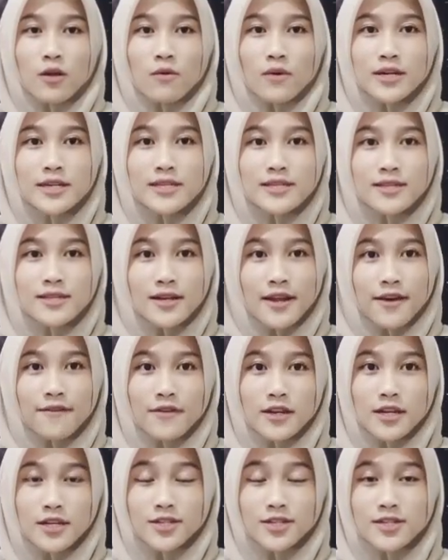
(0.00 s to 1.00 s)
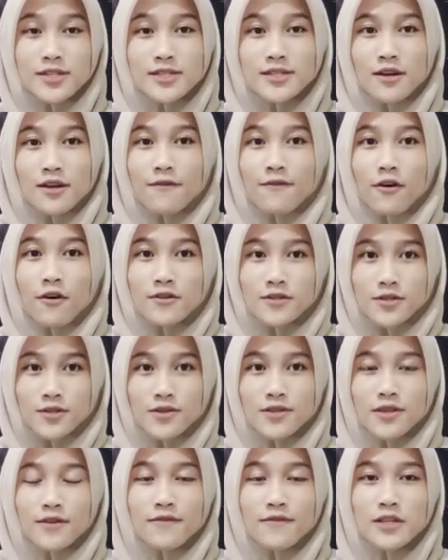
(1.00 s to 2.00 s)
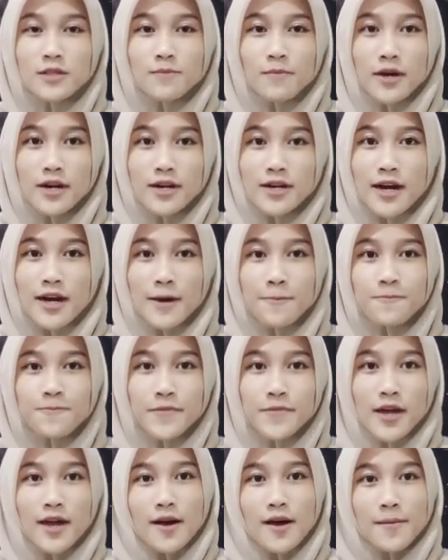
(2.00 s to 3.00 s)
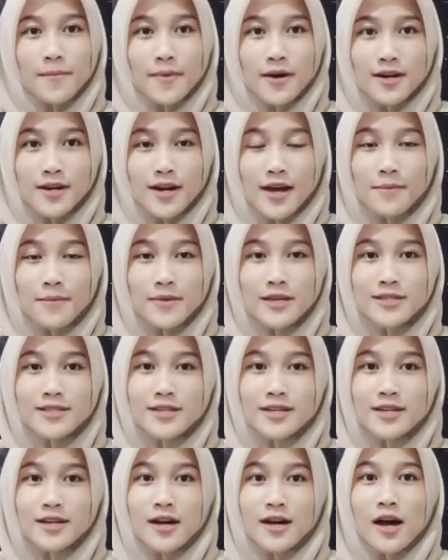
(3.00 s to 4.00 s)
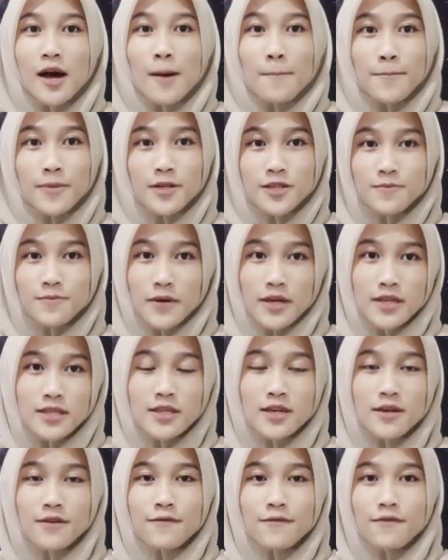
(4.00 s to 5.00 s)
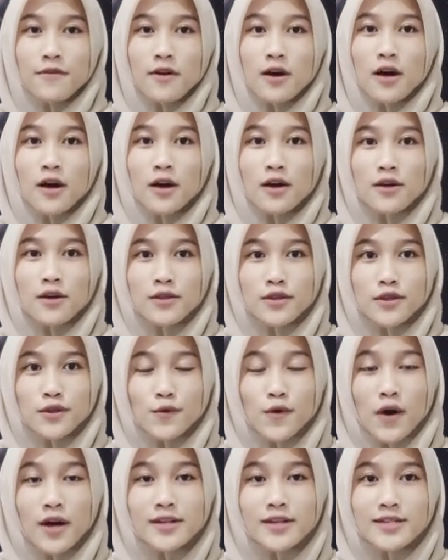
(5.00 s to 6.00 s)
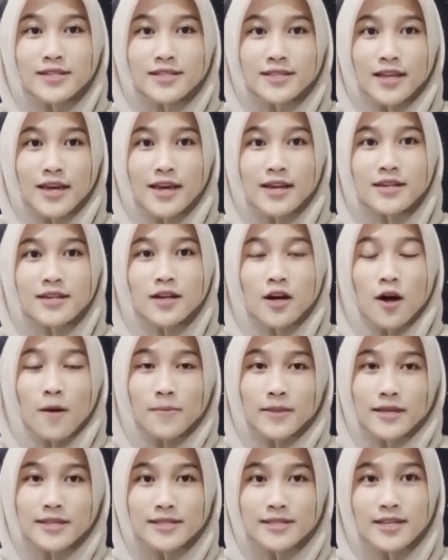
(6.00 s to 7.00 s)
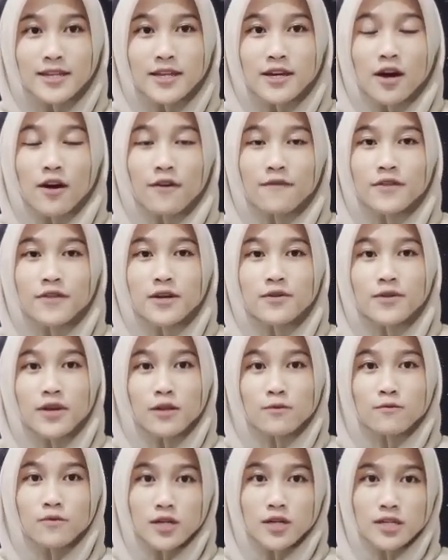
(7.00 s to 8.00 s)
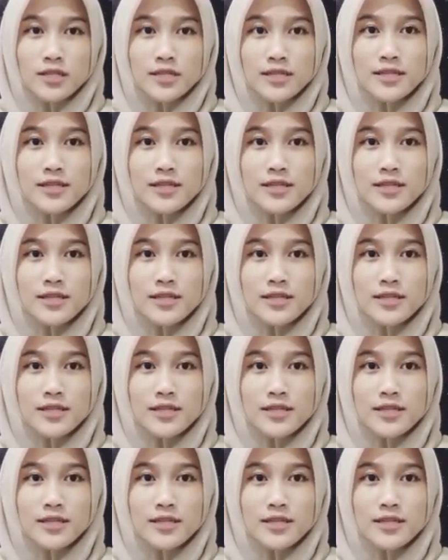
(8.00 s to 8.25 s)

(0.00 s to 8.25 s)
what is the definitions of constructivist paradigm? Paradigm is a perspective to understand the complexity of the real world.